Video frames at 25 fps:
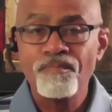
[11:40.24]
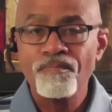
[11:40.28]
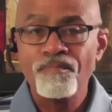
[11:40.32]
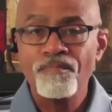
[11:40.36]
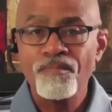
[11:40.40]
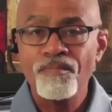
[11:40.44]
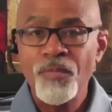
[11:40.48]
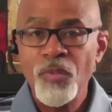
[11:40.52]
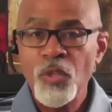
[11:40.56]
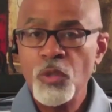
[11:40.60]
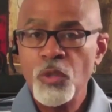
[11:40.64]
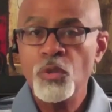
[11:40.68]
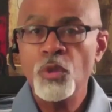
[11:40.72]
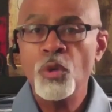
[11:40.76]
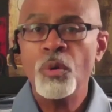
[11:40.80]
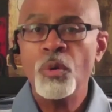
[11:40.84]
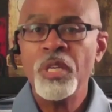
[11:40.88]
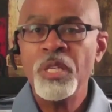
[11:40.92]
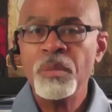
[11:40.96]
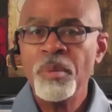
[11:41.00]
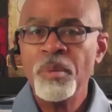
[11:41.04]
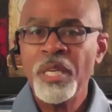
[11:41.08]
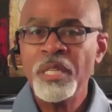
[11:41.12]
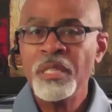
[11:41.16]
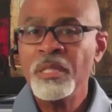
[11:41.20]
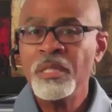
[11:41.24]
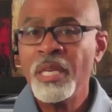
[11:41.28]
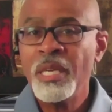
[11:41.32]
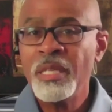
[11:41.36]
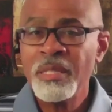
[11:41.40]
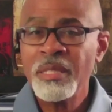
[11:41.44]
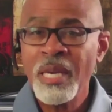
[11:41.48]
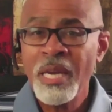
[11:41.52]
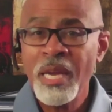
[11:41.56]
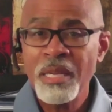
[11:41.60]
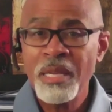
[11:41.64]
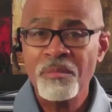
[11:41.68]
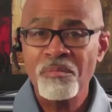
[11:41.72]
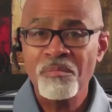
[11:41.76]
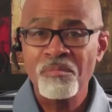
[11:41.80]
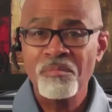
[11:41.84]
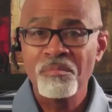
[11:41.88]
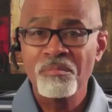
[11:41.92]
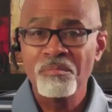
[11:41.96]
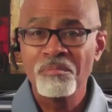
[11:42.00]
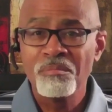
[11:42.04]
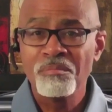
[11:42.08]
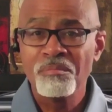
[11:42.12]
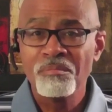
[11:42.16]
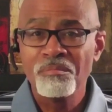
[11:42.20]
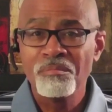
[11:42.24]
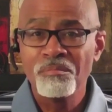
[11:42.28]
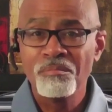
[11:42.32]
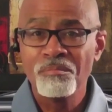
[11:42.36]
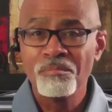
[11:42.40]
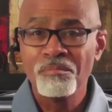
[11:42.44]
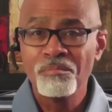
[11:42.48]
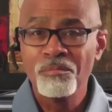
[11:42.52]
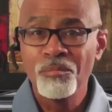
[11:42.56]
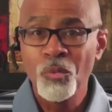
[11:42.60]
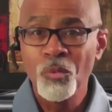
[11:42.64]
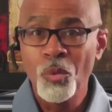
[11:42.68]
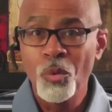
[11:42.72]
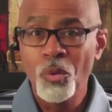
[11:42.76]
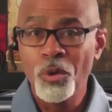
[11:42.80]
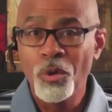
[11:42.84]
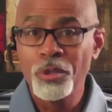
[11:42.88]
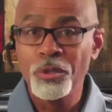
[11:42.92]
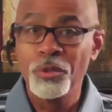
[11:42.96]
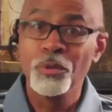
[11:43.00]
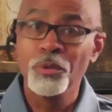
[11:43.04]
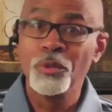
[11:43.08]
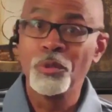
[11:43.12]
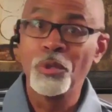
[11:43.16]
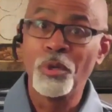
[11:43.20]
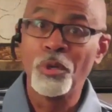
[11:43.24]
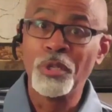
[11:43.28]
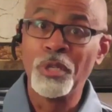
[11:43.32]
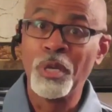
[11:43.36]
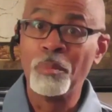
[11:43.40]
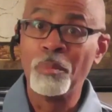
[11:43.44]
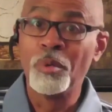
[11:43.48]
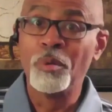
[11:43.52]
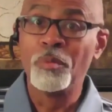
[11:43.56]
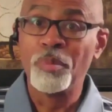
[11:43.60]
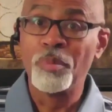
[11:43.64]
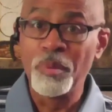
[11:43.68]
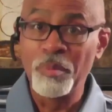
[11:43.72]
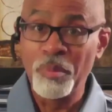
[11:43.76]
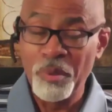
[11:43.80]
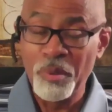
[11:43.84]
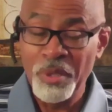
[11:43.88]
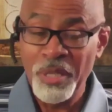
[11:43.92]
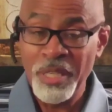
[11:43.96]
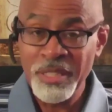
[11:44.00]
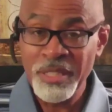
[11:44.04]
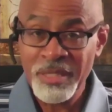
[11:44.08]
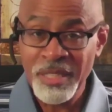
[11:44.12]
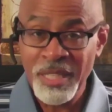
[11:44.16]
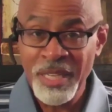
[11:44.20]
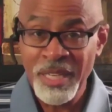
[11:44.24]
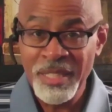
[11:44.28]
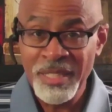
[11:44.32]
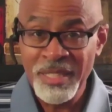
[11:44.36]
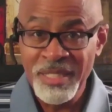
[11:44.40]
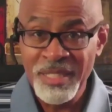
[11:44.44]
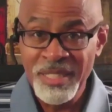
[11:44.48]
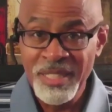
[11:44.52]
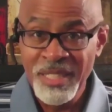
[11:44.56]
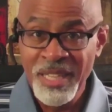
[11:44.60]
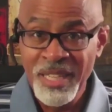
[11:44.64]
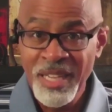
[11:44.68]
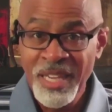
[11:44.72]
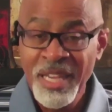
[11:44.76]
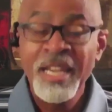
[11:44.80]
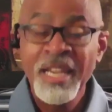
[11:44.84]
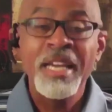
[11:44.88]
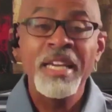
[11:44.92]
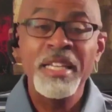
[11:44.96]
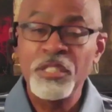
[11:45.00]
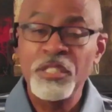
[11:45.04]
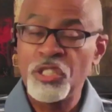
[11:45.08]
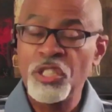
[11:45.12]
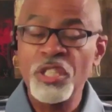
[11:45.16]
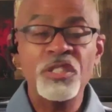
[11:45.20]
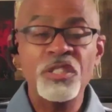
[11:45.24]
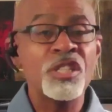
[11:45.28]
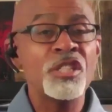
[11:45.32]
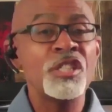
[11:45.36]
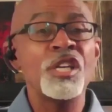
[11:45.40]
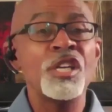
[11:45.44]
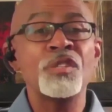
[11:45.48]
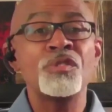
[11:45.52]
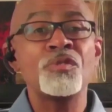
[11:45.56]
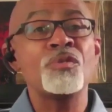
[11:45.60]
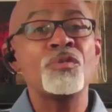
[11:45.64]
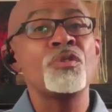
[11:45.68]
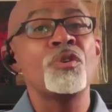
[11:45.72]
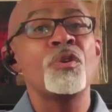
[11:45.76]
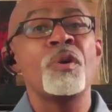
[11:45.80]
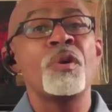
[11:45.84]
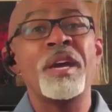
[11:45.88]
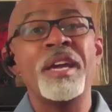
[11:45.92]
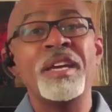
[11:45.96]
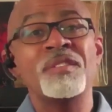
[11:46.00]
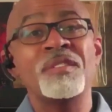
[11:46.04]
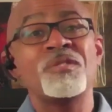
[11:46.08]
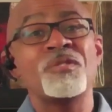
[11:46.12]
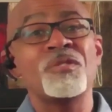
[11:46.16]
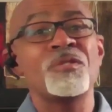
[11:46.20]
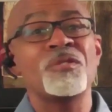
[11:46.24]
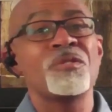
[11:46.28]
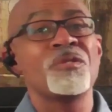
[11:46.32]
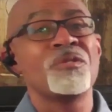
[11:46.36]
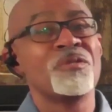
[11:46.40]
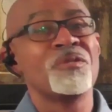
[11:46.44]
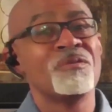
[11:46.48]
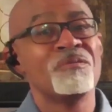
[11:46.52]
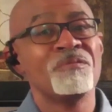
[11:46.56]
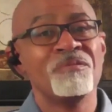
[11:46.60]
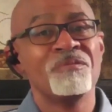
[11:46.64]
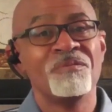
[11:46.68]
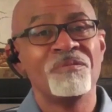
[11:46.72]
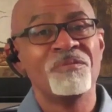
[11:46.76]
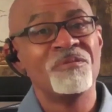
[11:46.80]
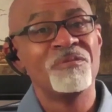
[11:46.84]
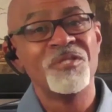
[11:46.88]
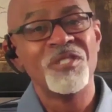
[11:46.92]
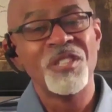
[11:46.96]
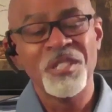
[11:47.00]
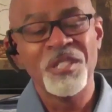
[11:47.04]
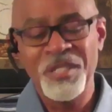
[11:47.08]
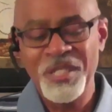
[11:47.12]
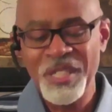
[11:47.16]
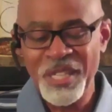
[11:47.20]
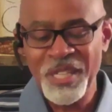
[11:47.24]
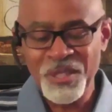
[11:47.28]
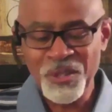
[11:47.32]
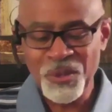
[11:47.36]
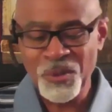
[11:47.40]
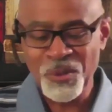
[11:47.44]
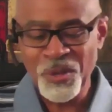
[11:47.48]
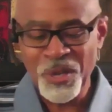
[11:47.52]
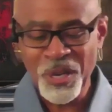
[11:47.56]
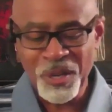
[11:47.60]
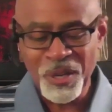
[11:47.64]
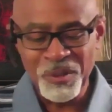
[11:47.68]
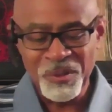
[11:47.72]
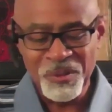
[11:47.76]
Do you know anybody like that? Or do you know a number of people like that? It's just a yes or no answer. Just yes or no.